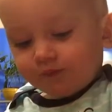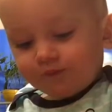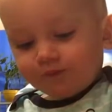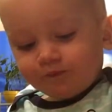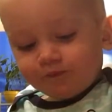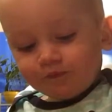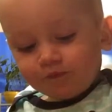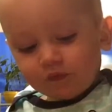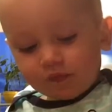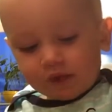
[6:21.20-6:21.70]

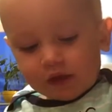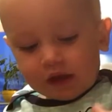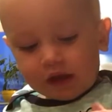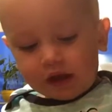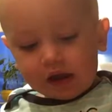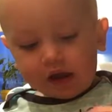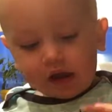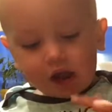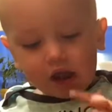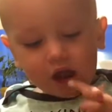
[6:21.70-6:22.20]
we
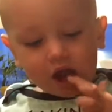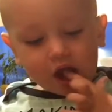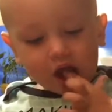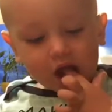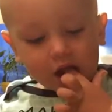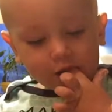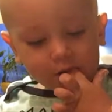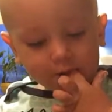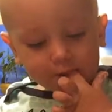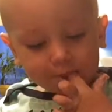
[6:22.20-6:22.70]
are
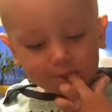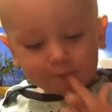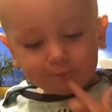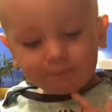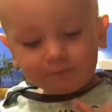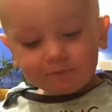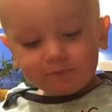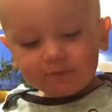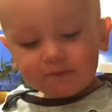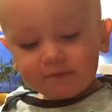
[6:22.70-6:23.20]
gonna
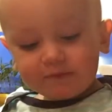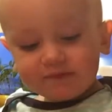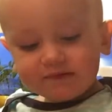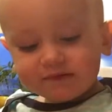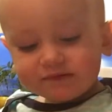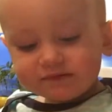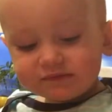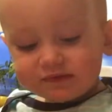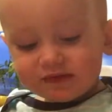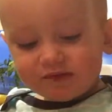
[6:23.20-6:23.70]
start now.
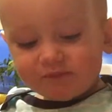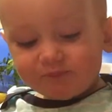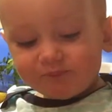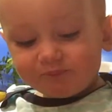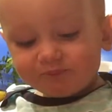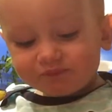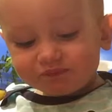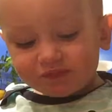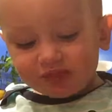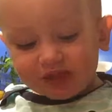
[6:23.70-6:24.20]

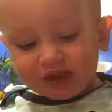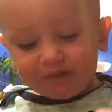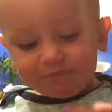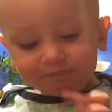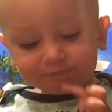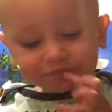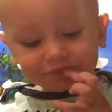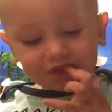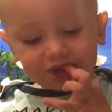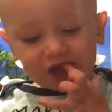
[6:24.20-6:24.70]
Our
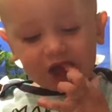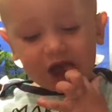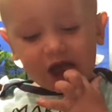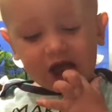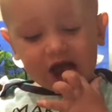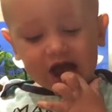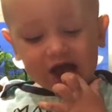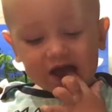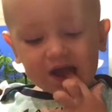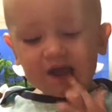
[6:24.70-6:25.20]
water
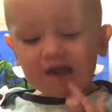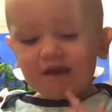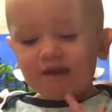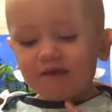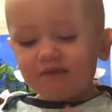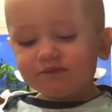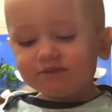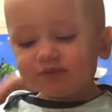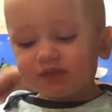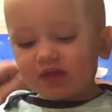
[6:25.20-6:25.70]
is